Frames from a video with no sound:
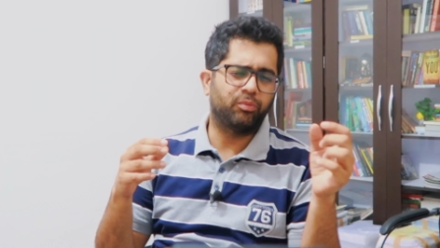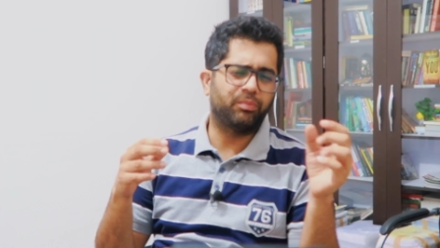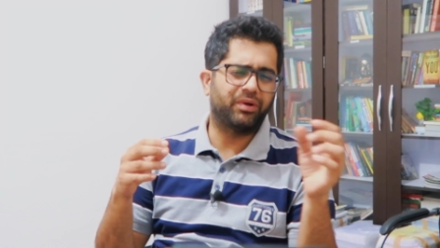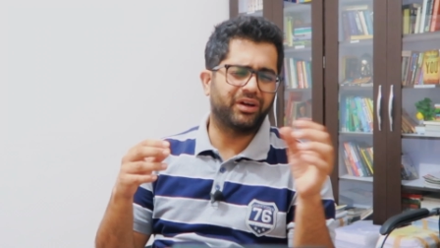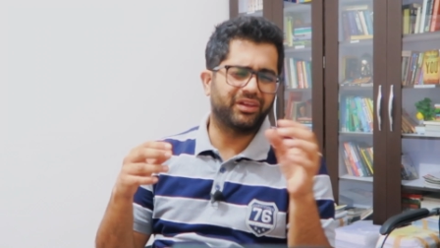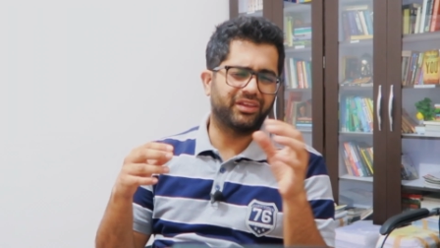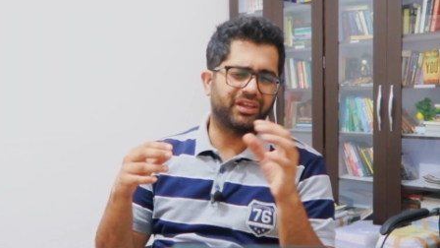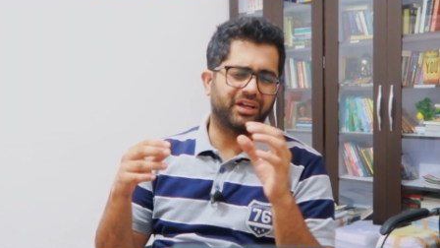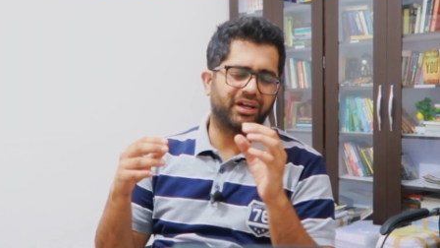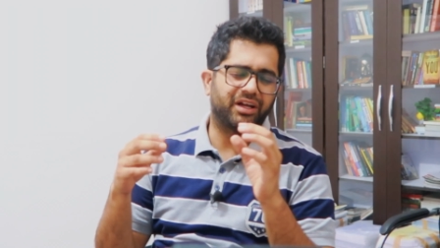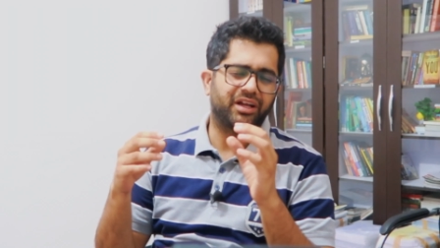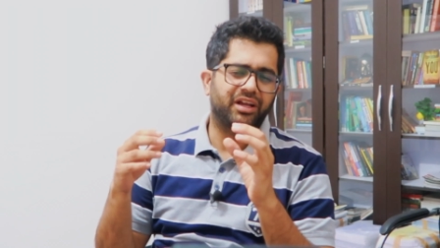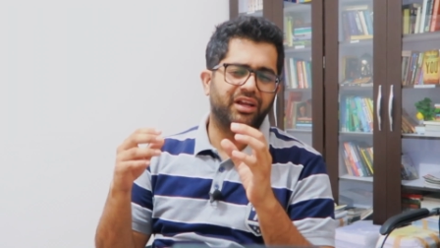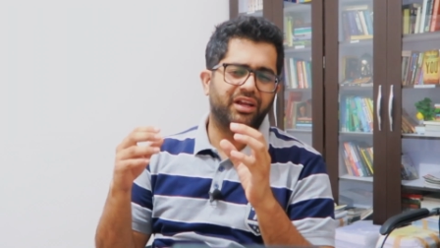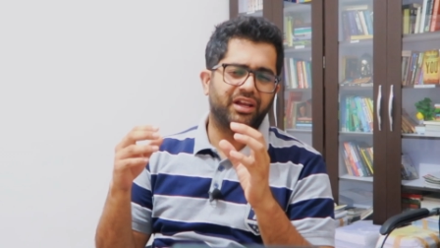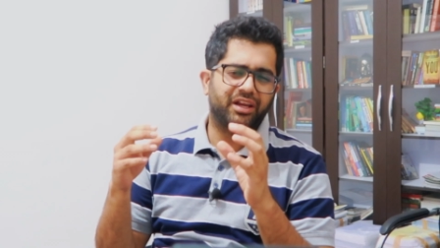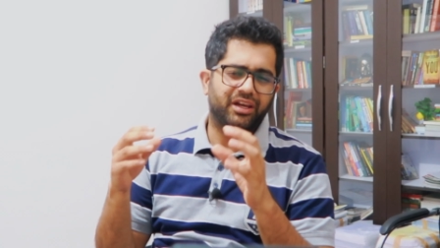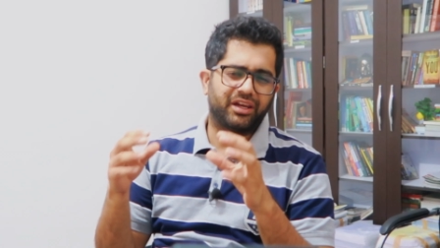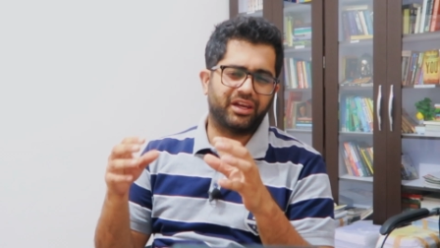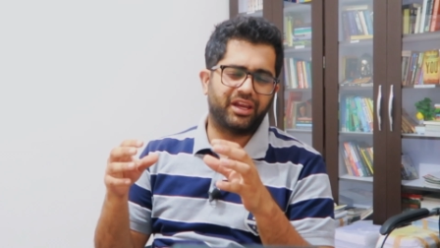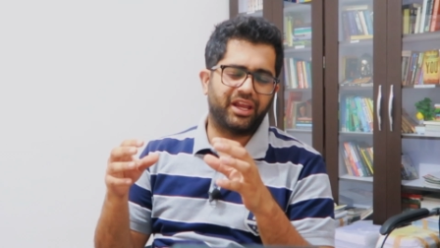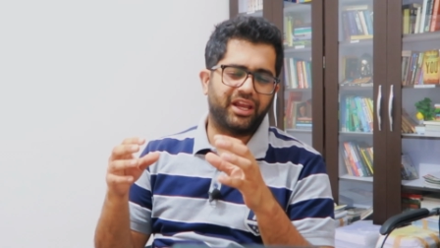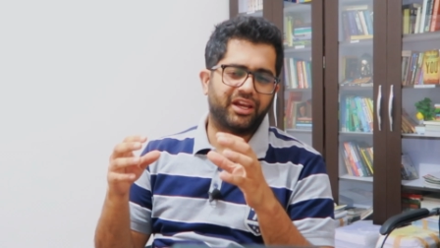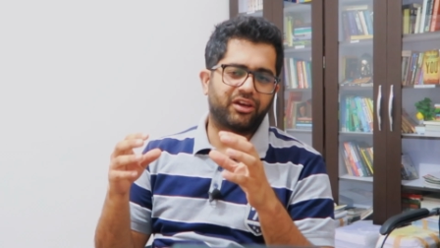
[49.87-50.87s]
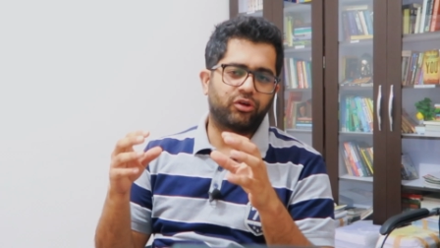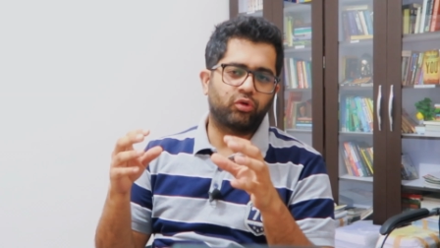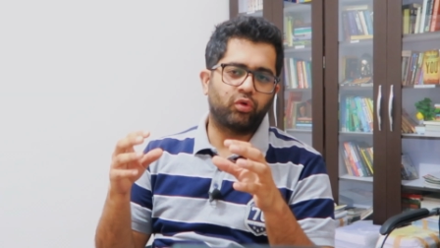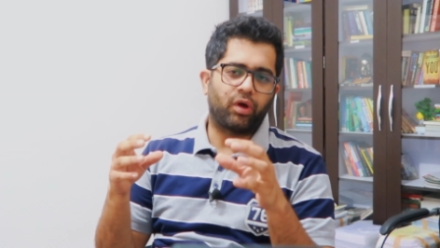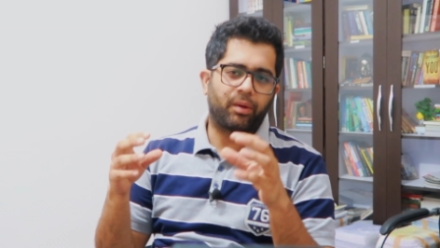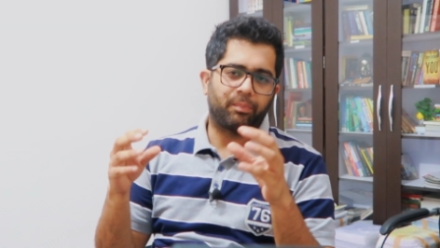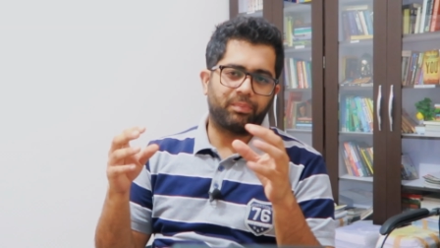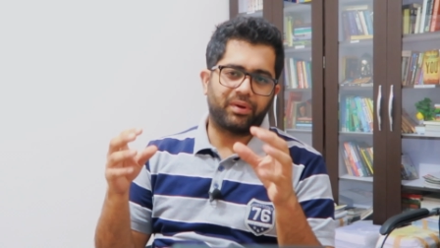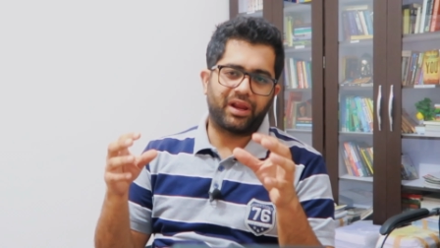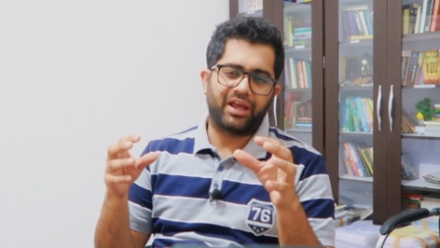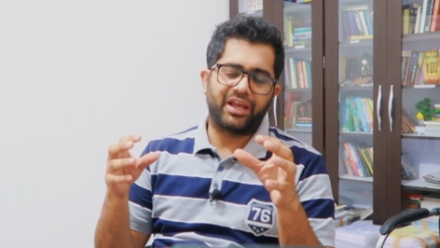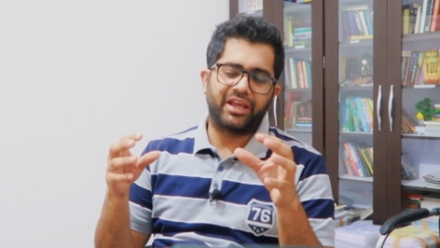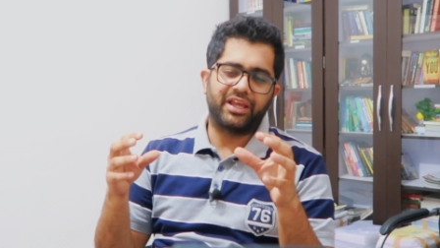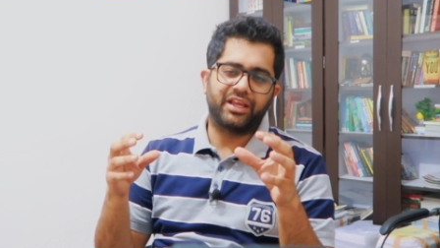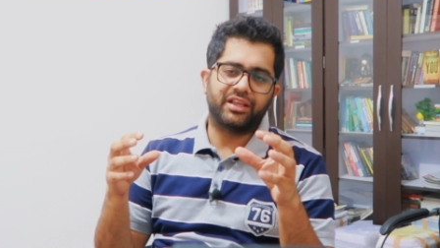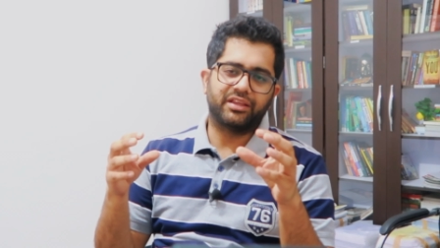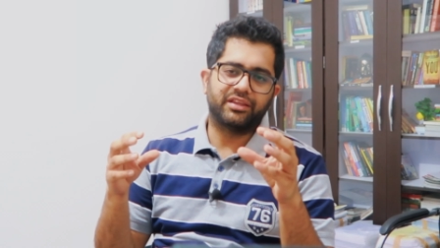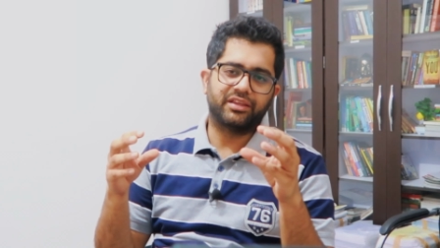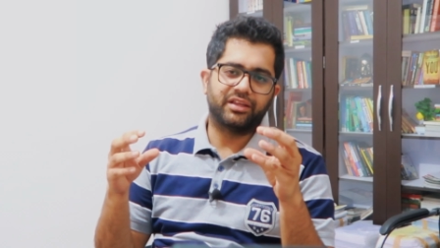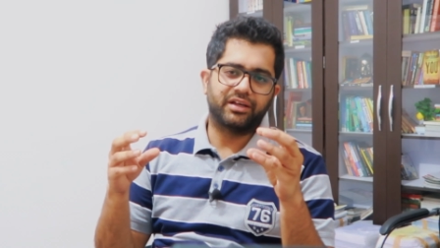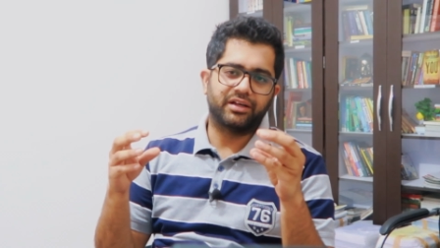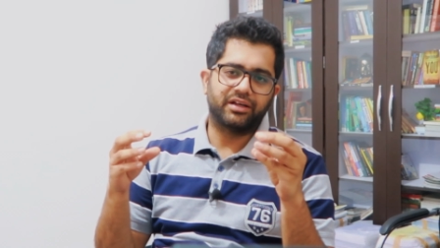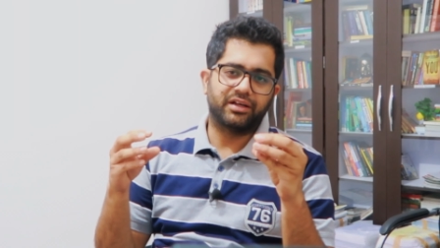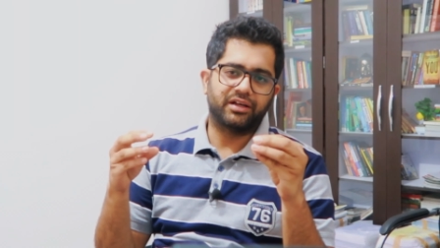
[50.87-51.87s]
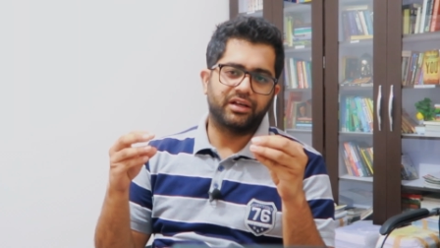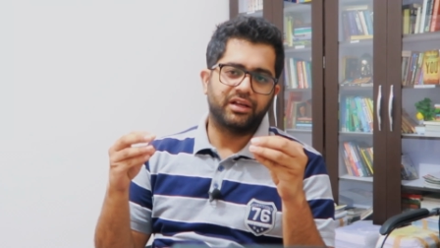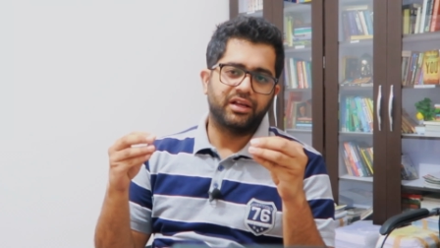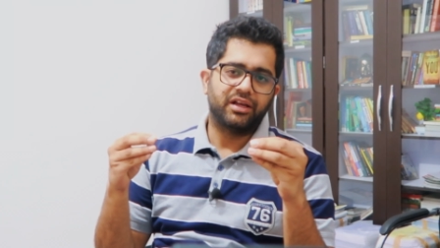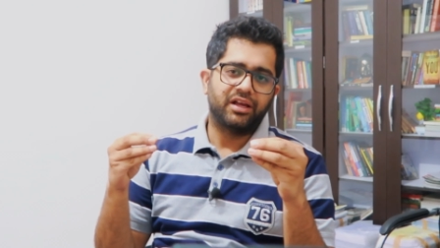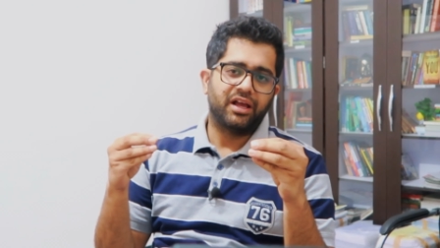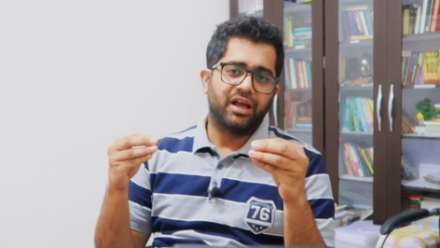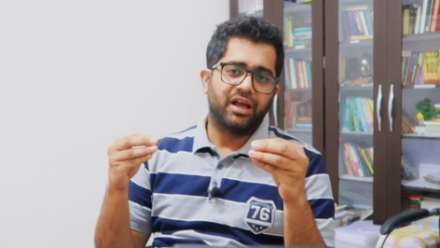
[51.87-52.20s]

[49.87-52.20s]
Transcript: but the date to apply the